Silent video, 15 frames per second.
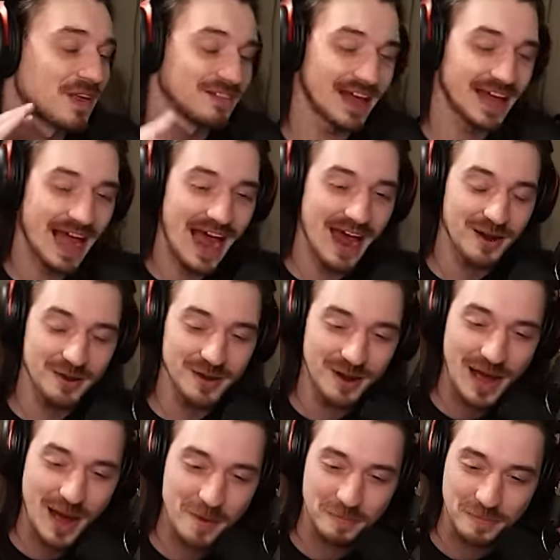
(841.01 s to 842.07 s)
like, I don't
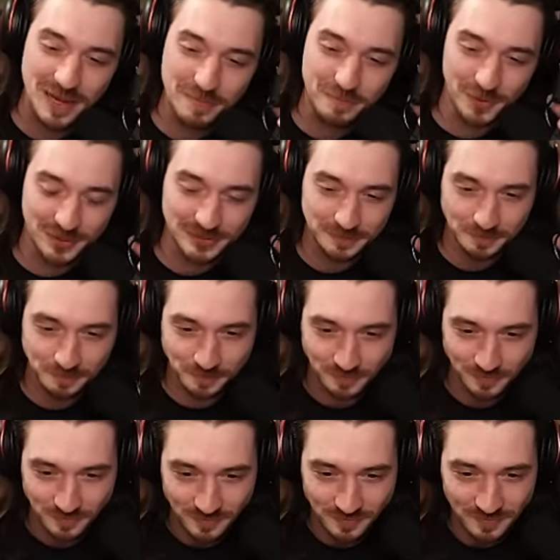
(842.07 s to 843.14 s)
know how people
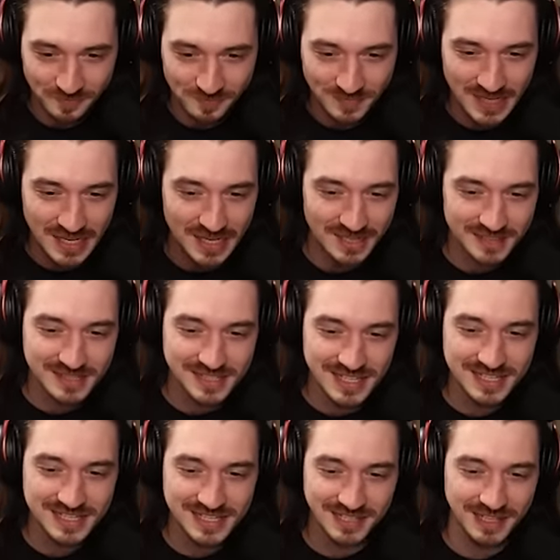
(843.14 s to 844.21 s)

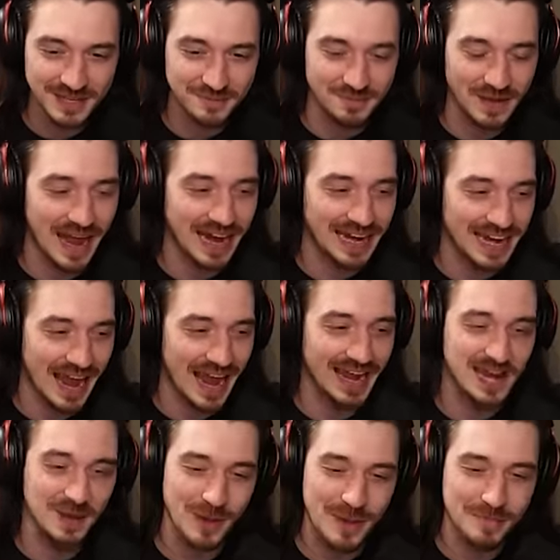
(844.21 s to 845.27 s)
consistently find
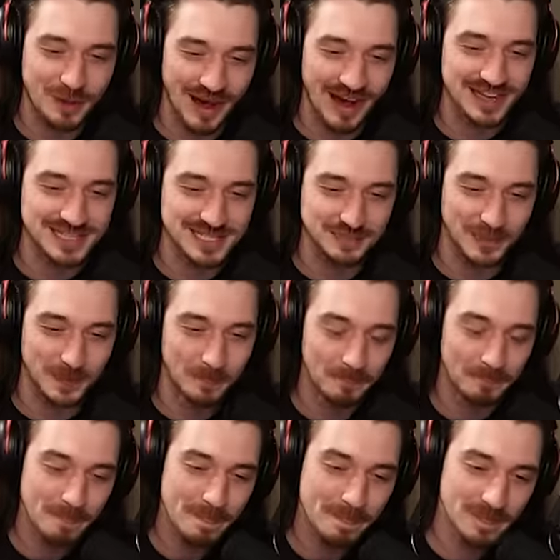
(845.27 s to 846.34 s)
any way possible
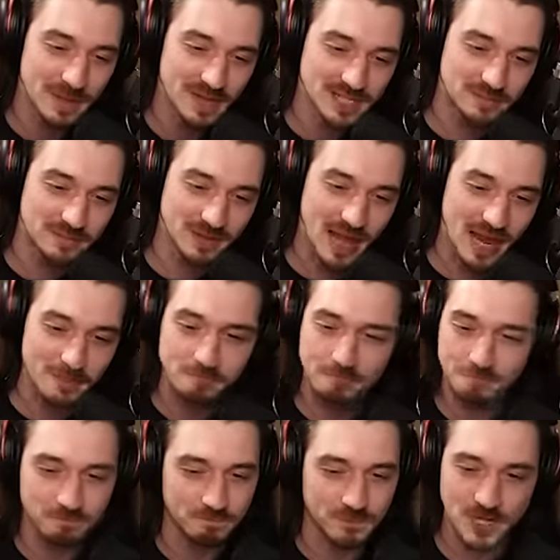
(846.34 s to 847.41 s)
to be like,
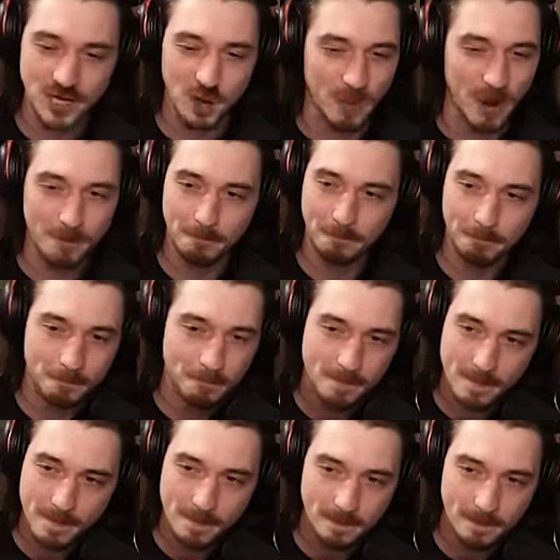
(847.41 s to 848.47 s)
you know what?
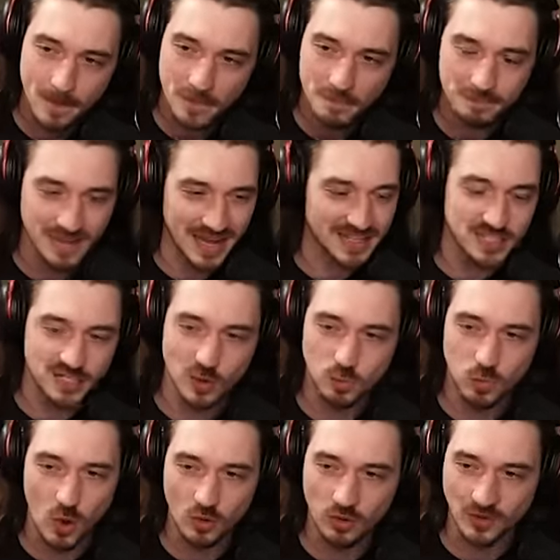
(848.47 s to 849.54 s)
It's the
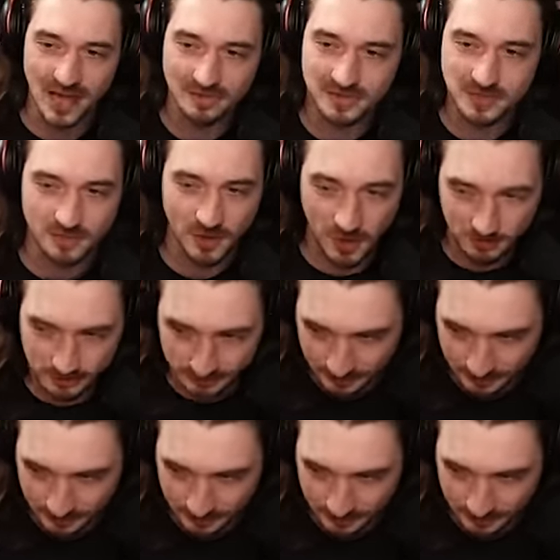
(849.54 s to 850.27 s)
woke left's fault.